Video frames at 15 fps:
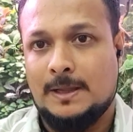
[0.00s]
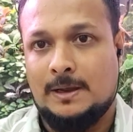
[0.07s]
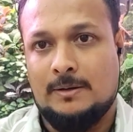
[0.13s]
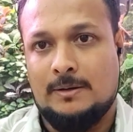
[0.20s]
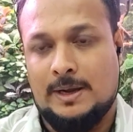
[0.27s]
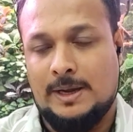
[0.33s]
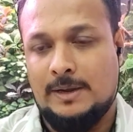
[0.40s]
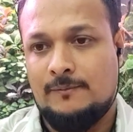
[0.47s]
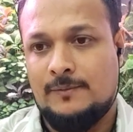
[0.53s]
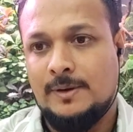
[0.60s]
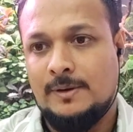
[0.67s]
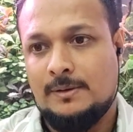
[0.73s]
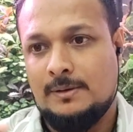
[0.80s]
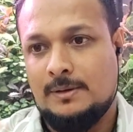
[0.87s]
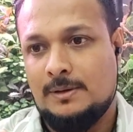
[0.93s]
I
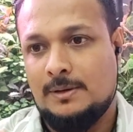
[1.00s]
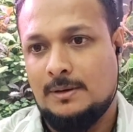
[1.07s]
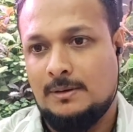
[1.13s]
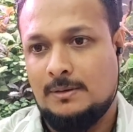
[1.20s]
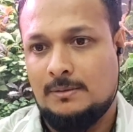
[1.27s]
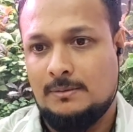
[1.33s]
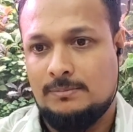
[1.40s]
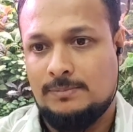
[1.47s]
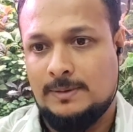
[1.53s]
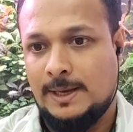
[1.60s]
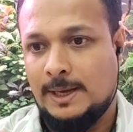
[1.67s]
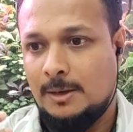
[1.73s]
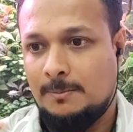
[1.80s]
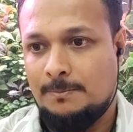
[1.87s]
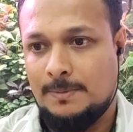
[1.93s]
did
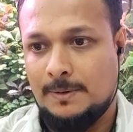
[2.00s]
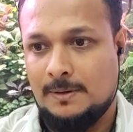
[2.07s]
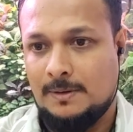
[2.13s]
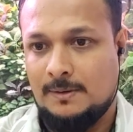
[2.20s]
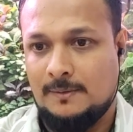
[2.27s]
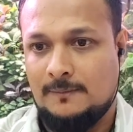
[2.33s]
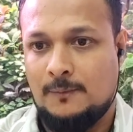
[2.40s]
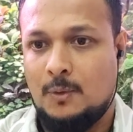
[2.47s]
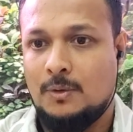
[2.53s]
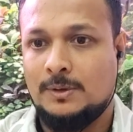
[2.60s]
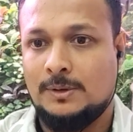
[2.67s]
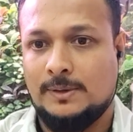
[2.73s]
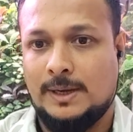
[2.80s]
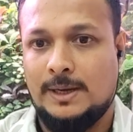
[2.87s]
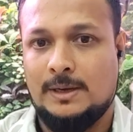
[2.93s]
help
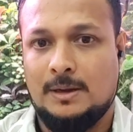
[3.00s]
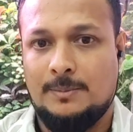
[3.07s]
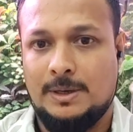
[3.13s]
folks, right?